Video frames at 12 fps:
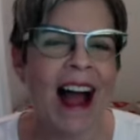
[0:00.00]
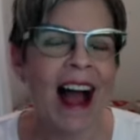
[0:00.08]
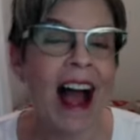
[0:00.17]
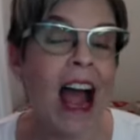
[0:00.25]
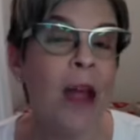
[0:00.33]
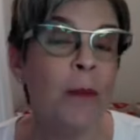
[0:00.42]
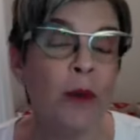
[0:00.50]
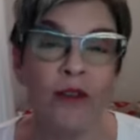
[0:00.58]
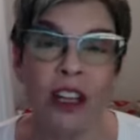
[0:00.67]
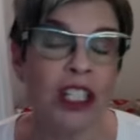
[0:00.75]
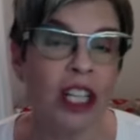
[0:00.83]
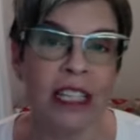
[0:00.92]

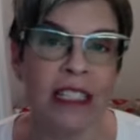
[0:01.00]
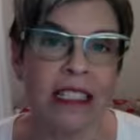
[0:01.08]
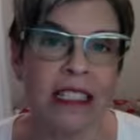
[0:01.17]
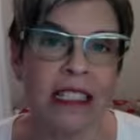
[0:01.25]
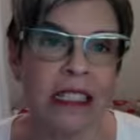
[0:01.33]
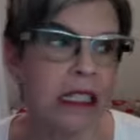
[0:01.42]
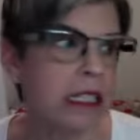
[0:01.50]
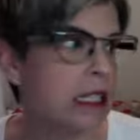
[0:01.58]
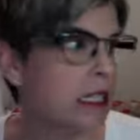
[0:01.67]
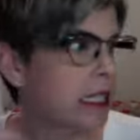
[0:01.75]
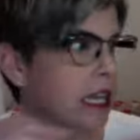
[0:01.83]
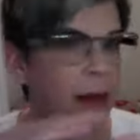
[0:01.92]
hypervigilance,
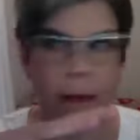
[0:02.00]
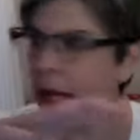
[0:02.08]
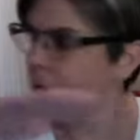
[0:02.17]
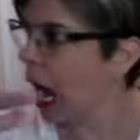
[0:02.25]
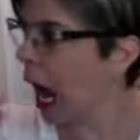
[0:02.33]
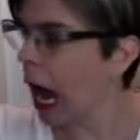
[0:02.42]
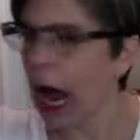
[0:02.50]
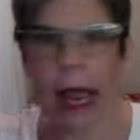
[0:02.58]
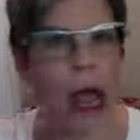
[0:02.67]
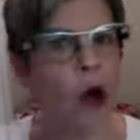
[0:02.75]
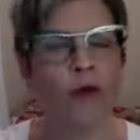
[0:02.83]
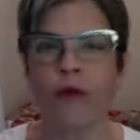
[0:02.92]
keeping an eye
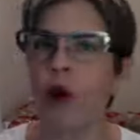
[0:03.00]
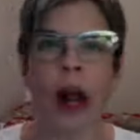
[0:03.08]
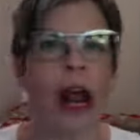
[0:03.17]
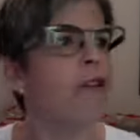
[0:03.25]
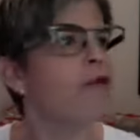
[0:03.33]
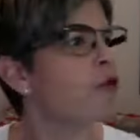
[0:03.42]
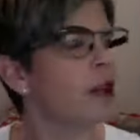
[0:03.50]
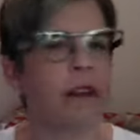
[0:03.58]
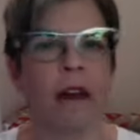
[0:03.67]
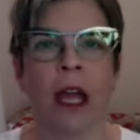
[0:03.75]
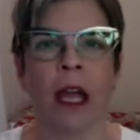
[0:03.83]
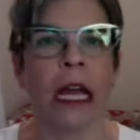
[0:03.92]
out for
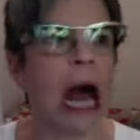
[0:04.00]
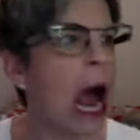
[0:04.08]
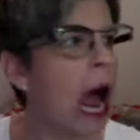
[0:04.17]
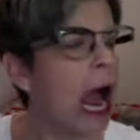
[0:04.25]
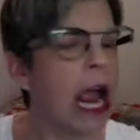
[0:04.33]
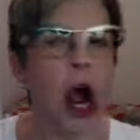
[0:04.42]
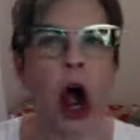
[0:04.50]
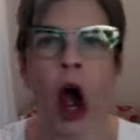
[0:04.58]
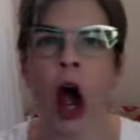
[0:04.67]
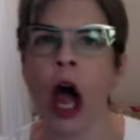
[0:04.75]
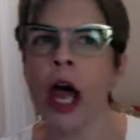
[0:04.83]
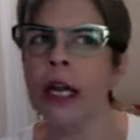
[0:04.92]
everything, an eye
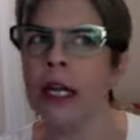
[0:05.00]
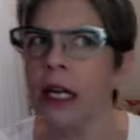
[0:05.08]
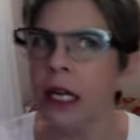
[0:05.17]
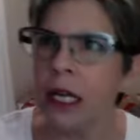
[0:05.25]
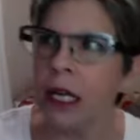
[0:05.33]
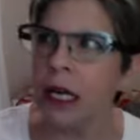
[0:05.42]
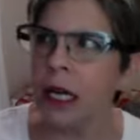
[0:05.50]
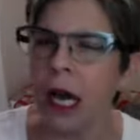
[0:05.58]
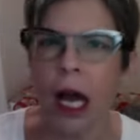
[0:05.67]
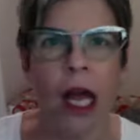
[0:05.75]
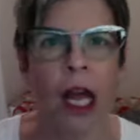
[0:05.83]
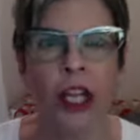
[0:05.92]
on,
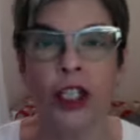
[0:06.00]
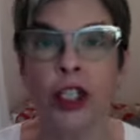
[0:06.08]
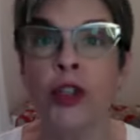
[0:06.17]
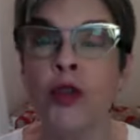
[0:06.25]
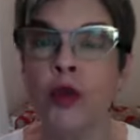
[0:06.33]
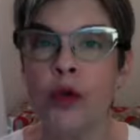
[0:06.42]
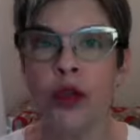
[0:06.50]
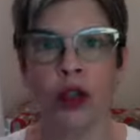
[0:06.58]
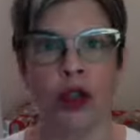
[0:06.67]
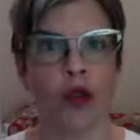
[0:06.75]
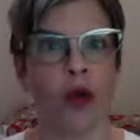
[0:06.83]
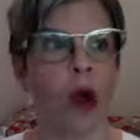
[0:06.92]
attuned
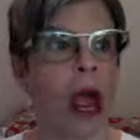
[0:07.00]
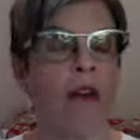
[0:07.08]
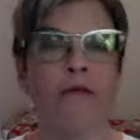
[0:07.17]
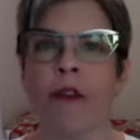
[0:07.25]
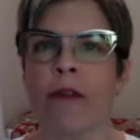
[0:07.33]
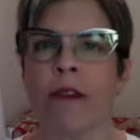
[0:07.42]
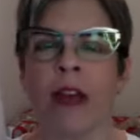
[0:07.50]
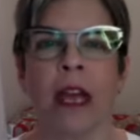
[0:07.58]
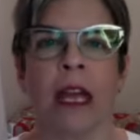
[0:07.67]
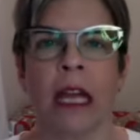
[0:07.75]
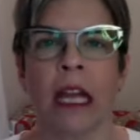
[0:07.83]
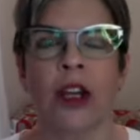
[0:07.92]
to
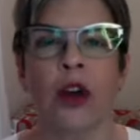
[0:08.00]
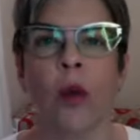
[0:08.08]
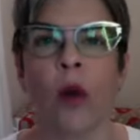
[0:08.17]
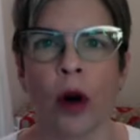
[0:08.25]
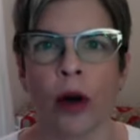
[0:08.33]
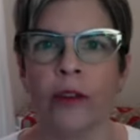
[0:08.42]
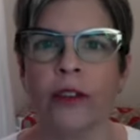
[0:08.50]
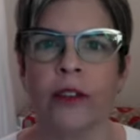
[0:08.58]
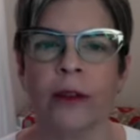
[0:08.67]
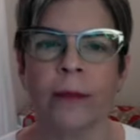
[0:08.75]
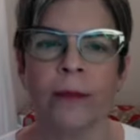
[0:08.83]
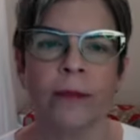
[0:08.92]
everything in your world,
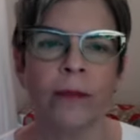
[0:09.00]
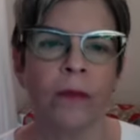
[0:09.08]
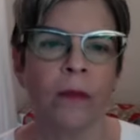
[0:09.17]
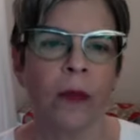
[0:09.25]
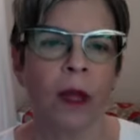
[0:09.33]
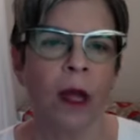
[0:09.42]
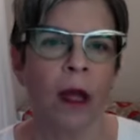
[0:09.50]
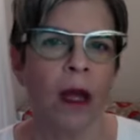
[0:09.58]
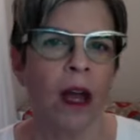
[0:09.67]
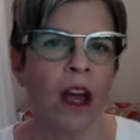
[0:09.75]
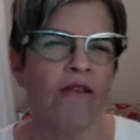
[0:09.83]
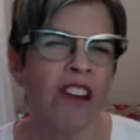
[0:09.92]

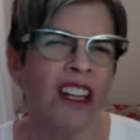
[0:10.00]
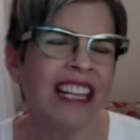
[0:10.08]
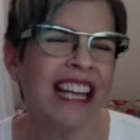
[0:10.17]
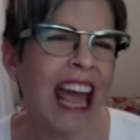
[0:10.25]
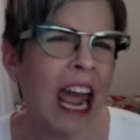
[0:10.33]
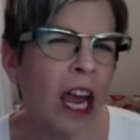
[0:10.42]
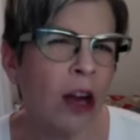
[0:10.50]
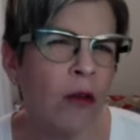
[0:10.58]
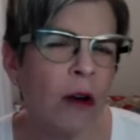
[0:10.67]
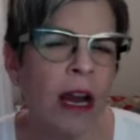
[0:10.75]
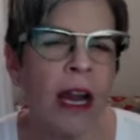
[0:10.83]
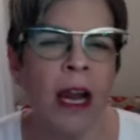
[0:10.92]
feeling
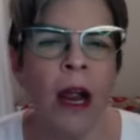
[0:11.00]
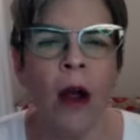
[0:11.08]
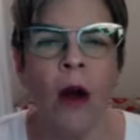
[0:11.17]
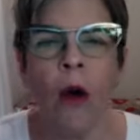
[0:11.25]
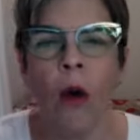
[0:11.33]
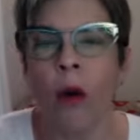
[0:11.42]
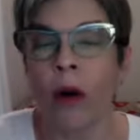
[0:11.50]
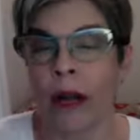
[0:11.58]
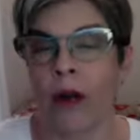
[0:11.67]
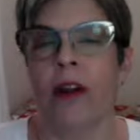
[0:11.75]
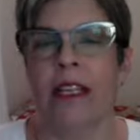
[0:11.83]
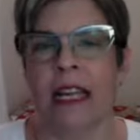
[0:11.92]
angry or
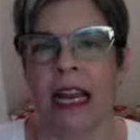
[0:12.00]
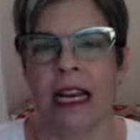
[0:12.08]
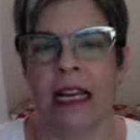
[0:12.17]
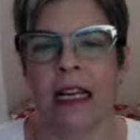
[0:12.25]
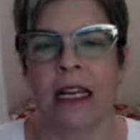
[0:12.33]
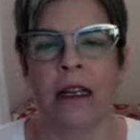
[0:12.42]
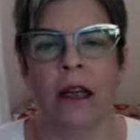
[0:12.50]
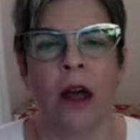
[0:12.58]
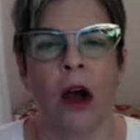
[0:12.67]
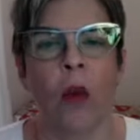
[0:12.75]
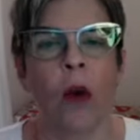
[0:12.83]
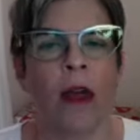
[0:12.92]
irritated
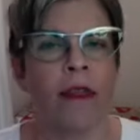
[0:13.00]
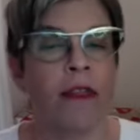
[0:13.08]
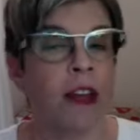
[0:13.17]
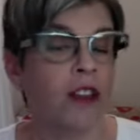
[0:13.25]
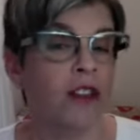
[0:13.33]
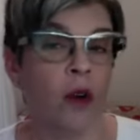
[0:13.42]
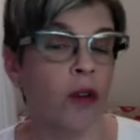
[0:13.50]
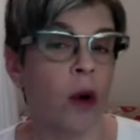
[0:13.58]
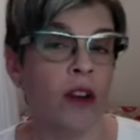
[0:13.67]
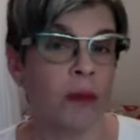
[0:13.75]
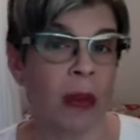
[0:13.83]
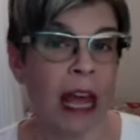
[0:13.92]
when things don't go
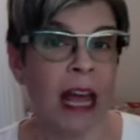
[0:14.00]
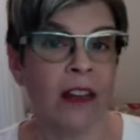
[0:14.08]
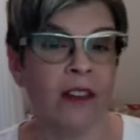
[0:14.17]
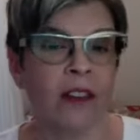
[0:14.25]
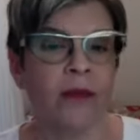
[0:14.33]
as planned.